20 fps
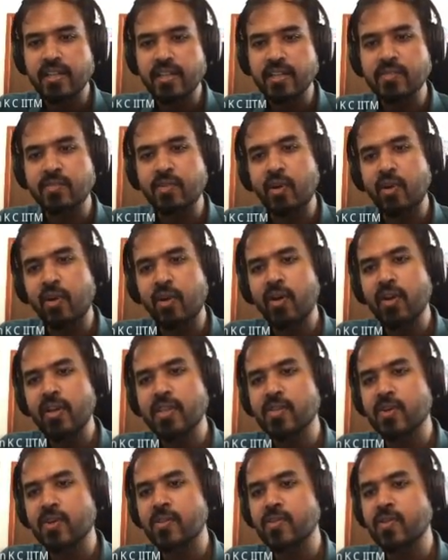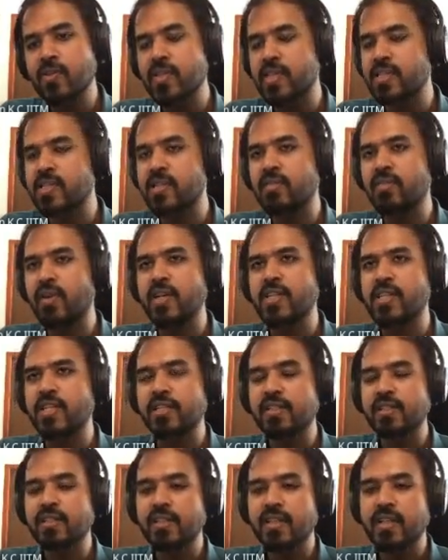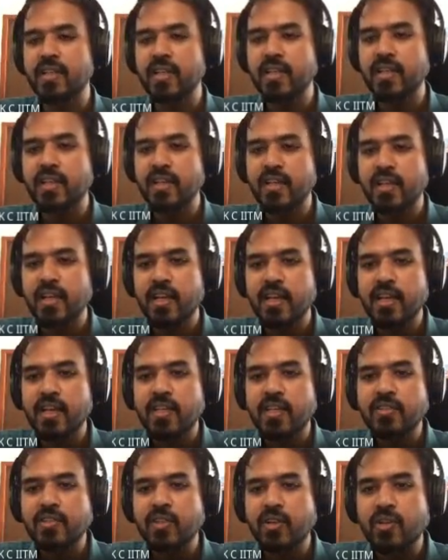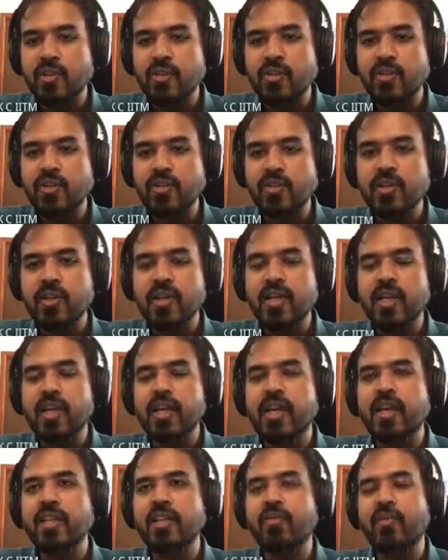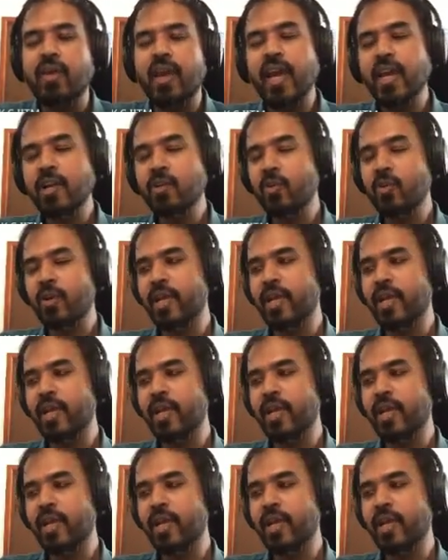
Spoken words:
but I will just transform it into a proof for B. And the way you